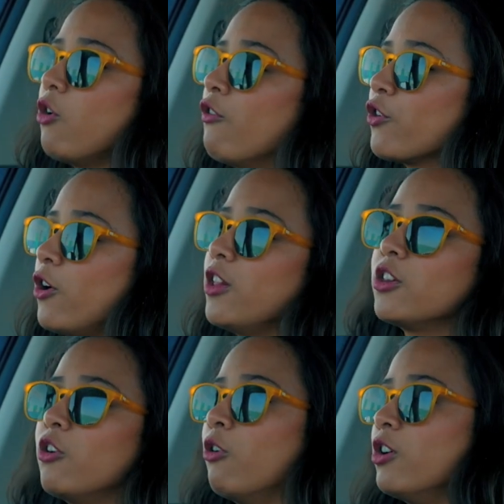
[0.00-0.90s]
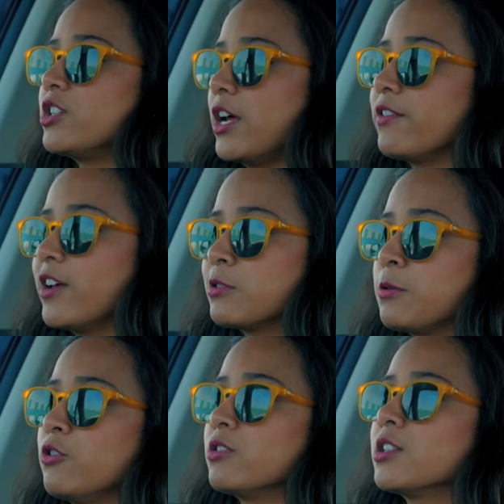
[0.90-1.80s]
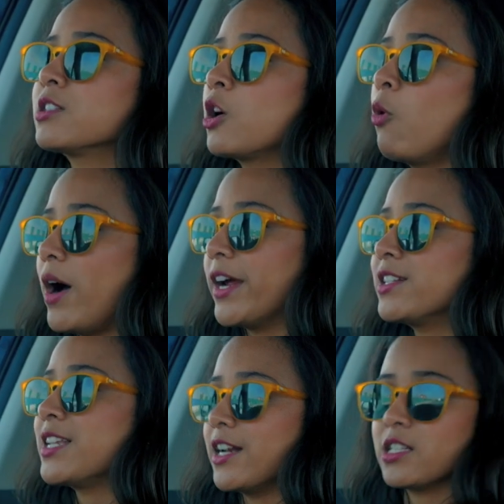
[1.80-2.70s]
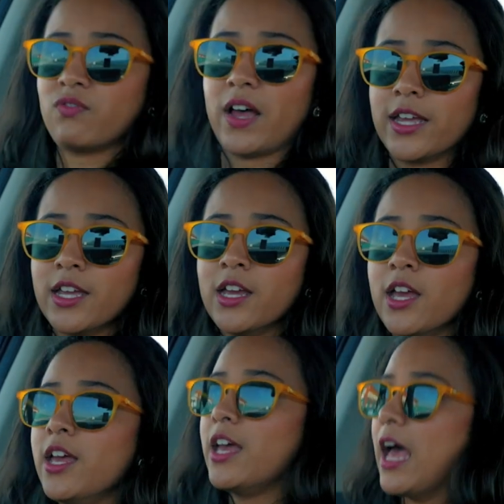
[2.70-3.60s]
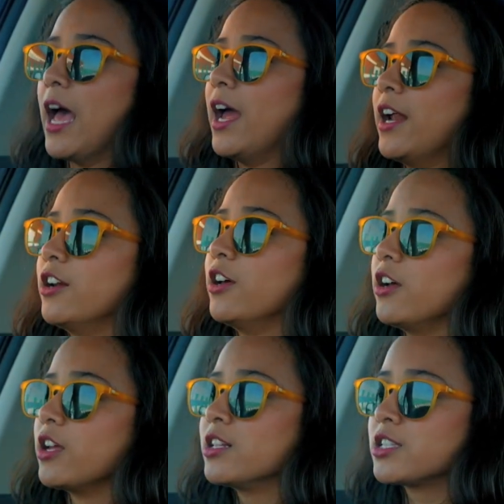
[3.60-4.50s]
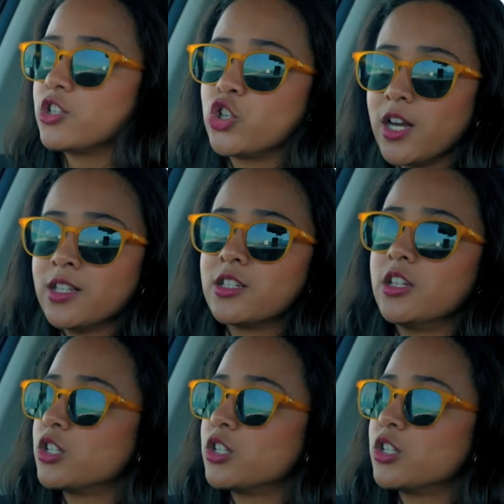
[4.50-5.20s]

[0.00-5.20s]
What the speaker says: Overall, the whole driving experience is quite satisfying, and it's just the